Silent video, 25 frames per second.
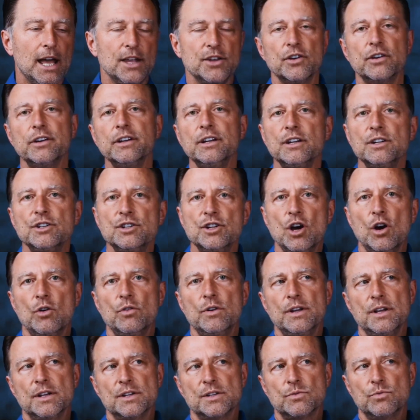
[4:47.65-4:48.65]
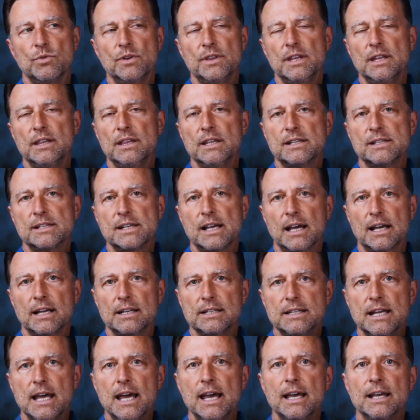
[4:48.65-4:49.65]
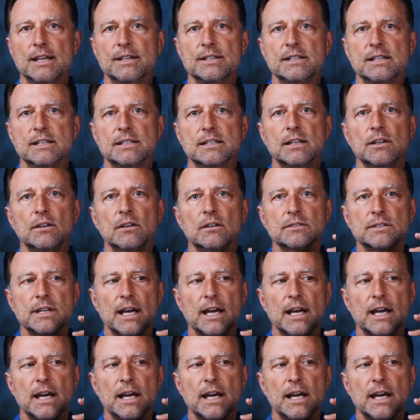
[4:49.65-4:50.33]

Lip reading: And you're going to notice within the second day as these little